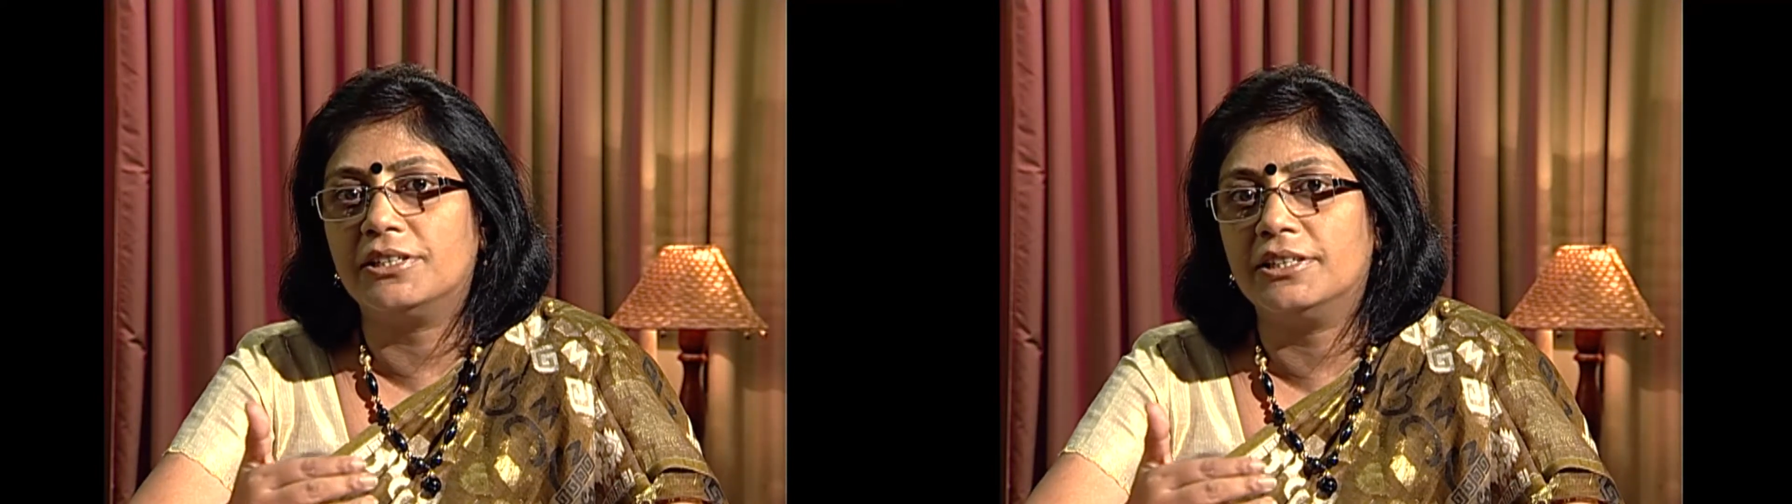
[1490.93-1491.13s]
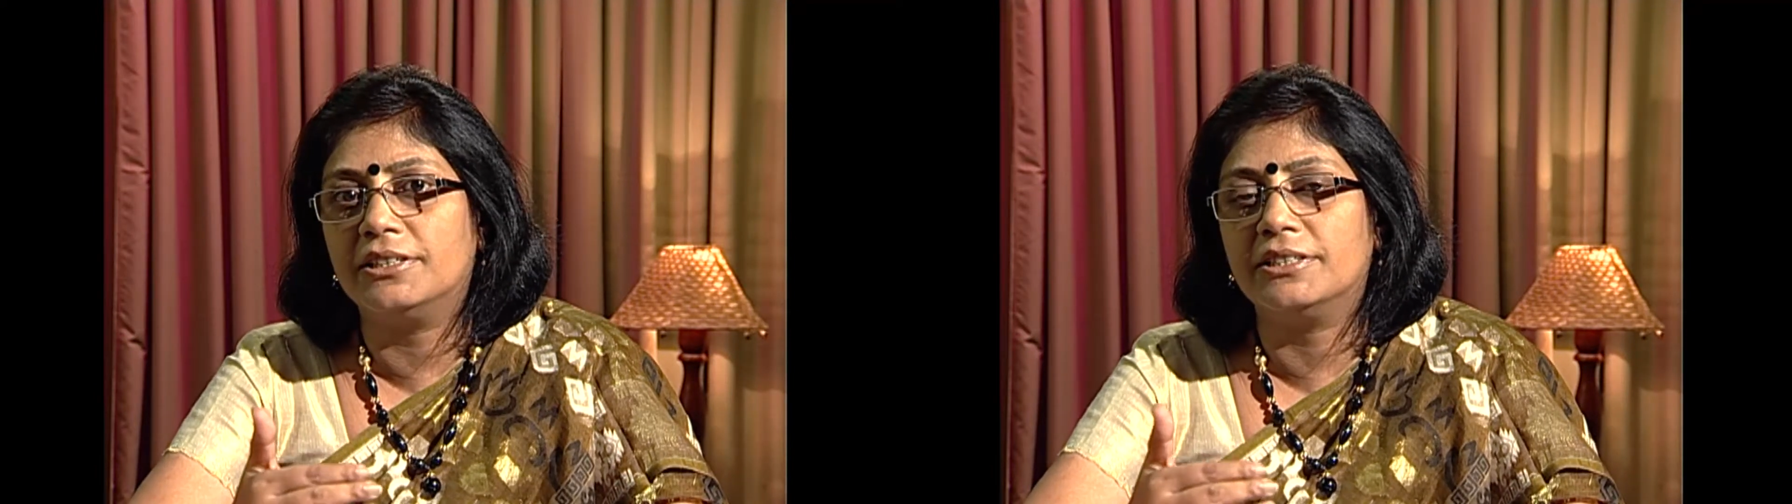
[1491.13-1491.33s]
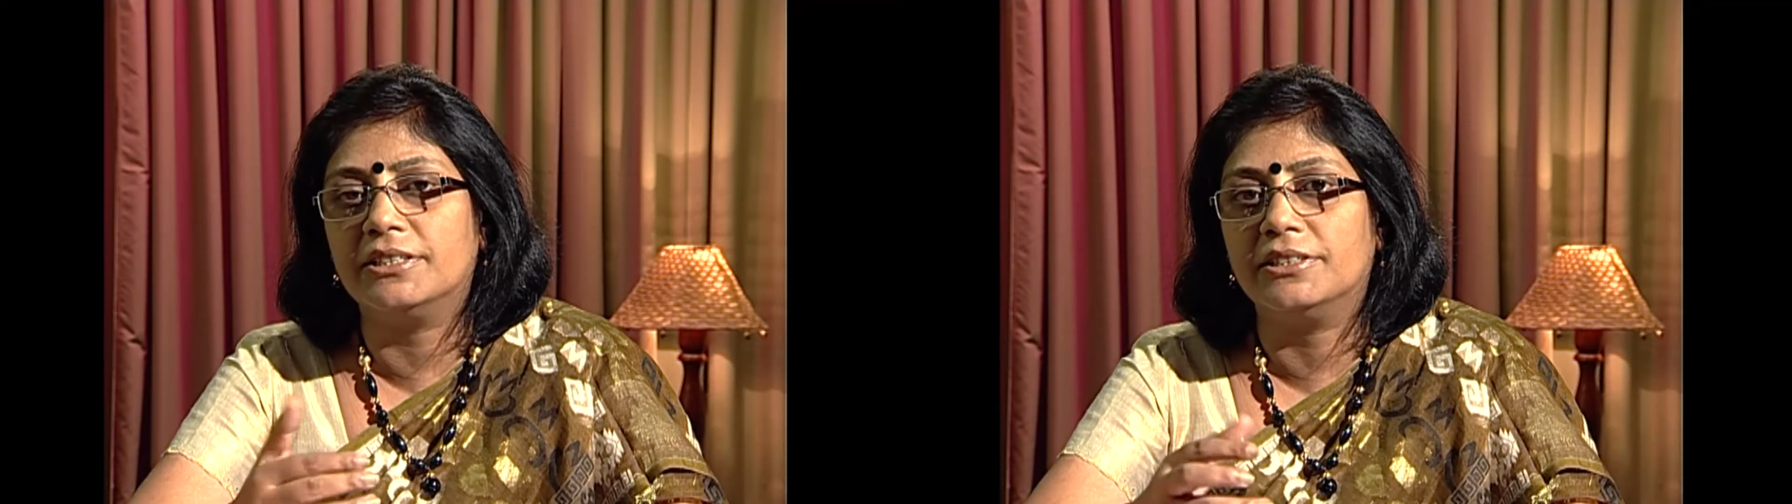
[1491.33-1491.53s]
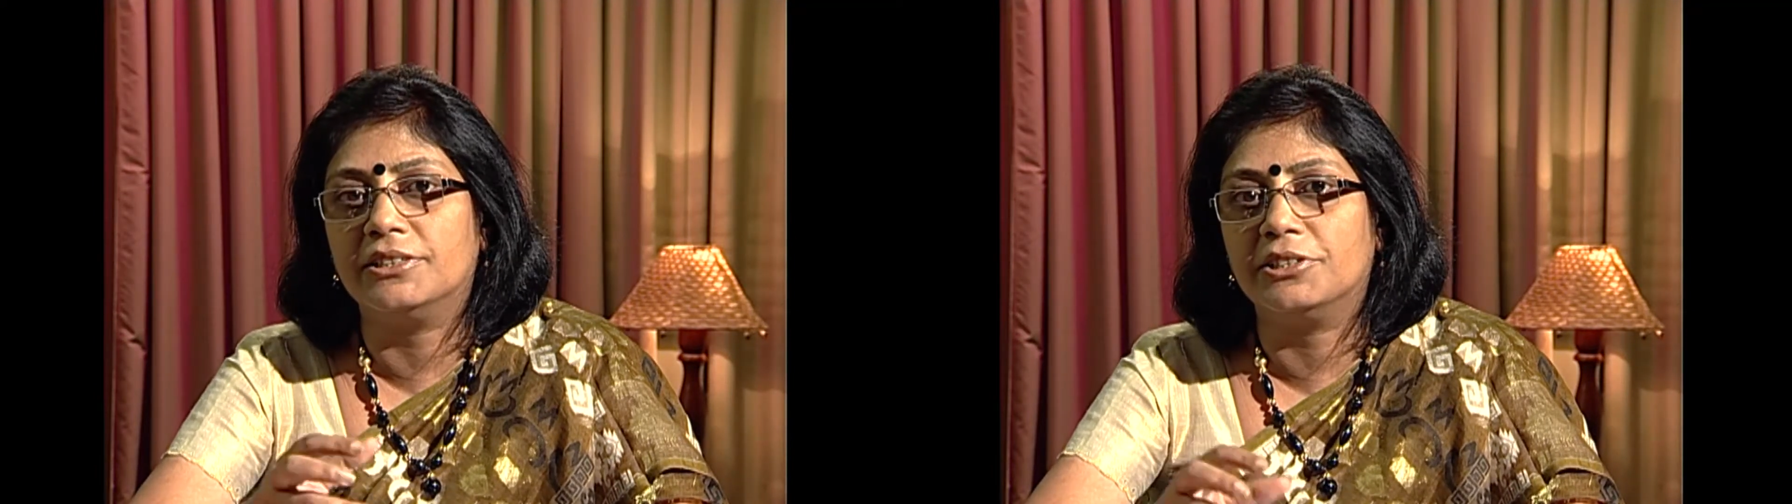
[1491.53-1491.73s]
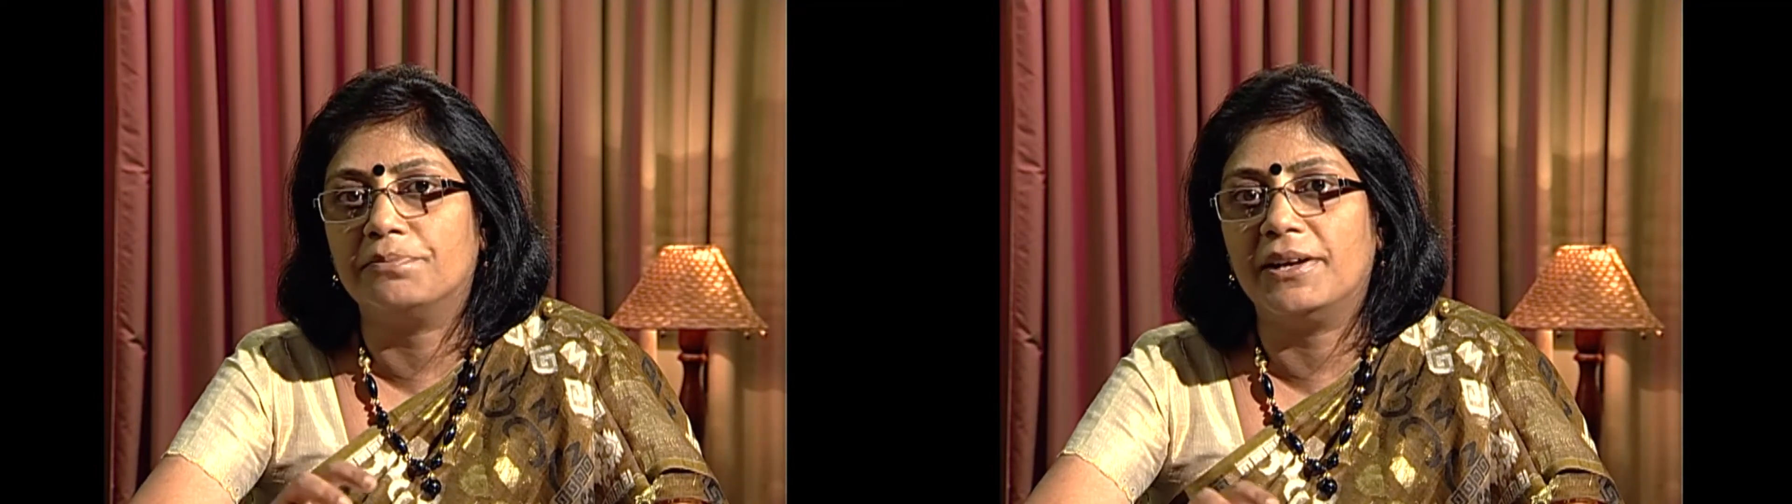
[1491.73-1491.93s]
Indian
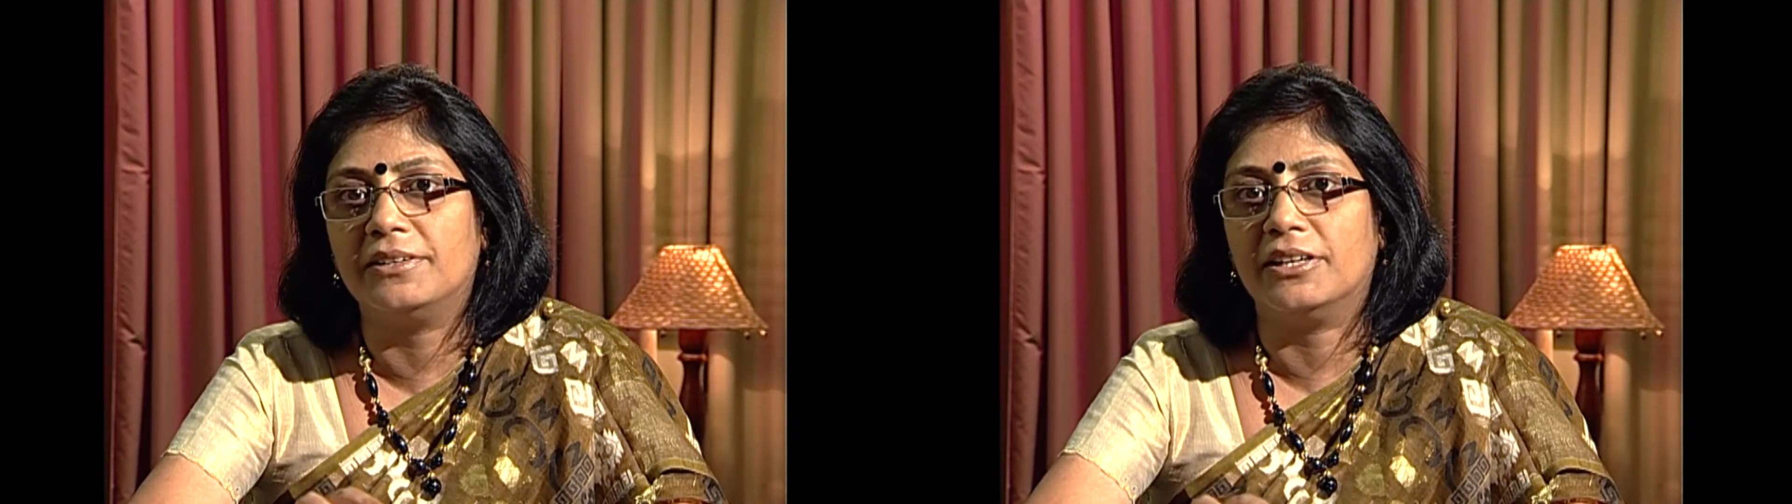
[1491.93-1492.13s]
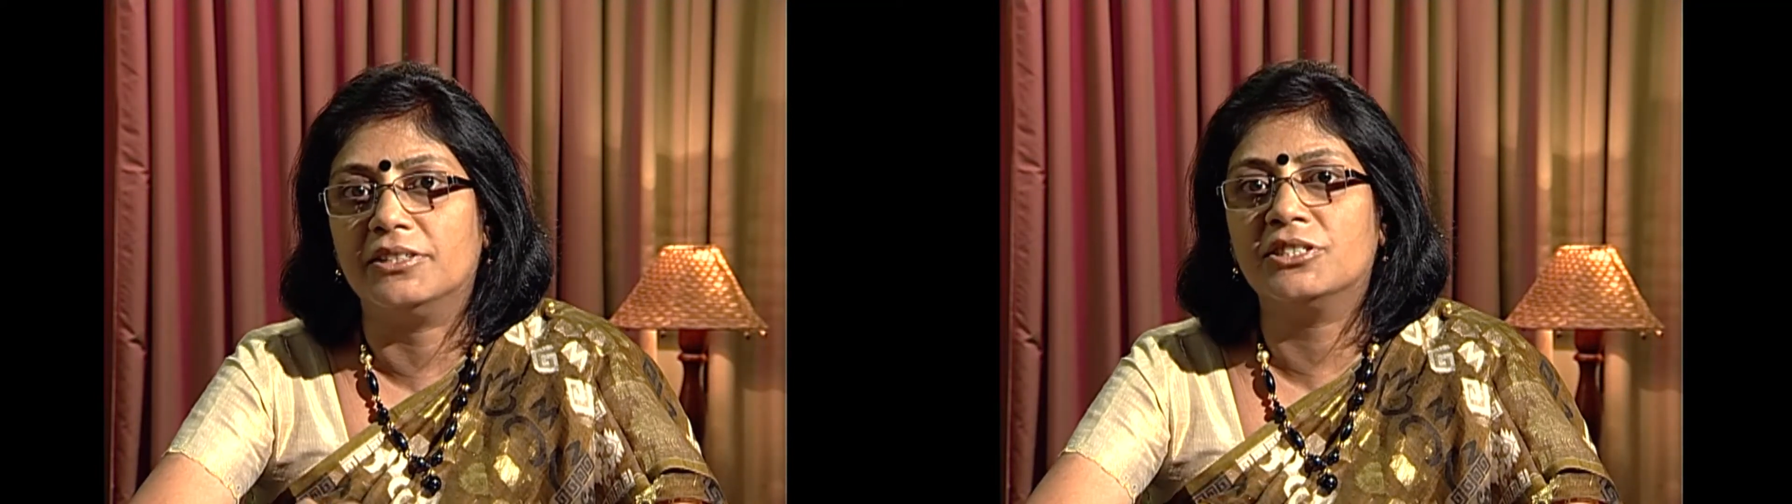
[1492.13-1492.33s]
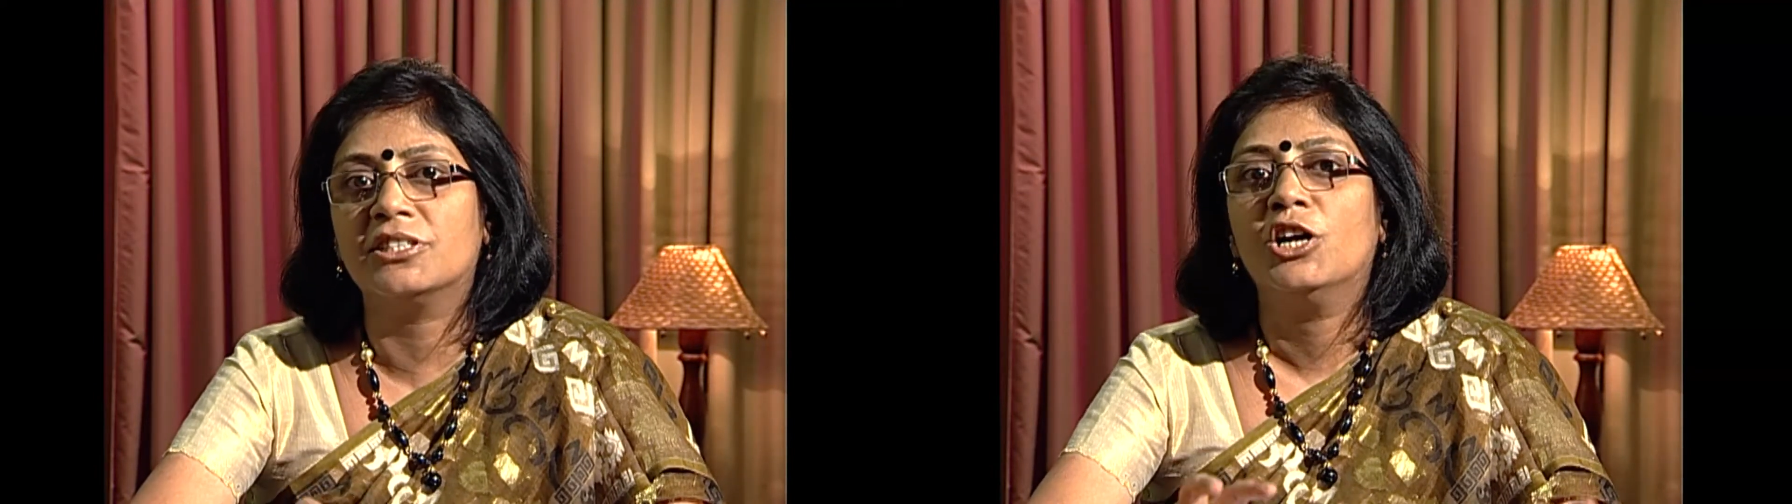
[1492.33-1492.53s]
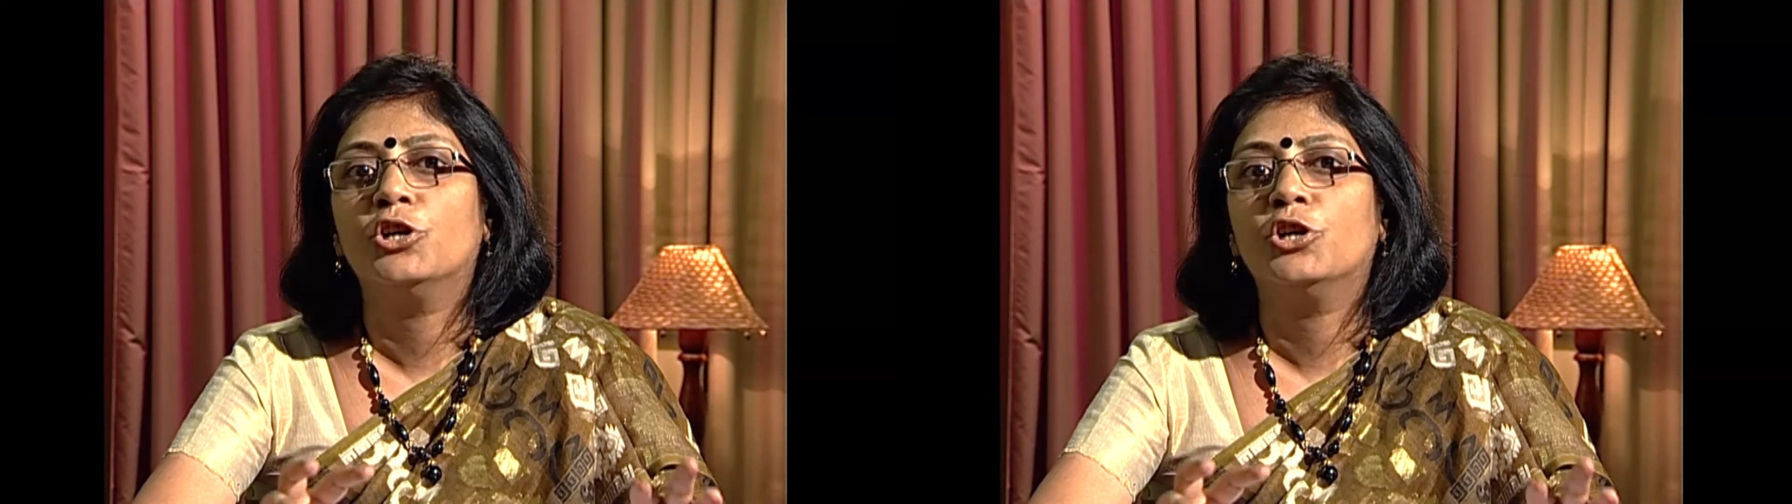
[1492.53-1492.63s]
independence,